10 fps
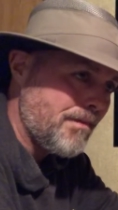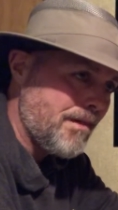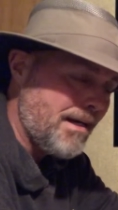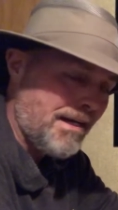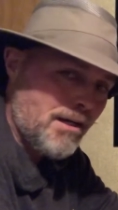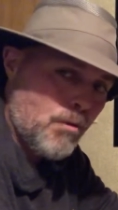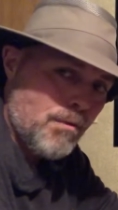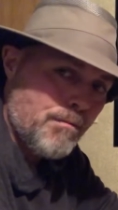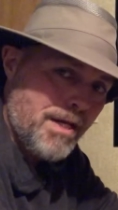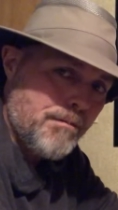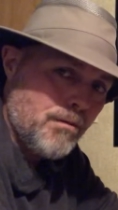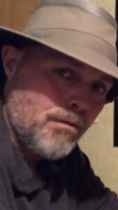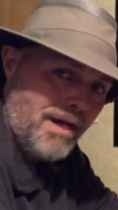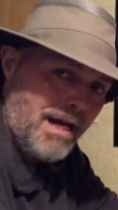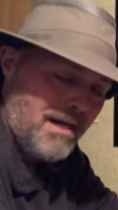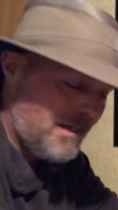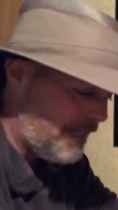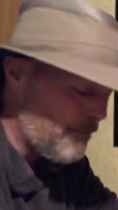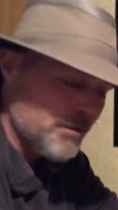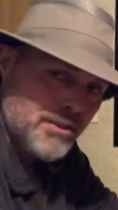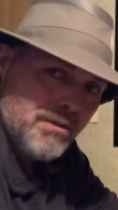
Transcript: and I know when people, I, I'm going to show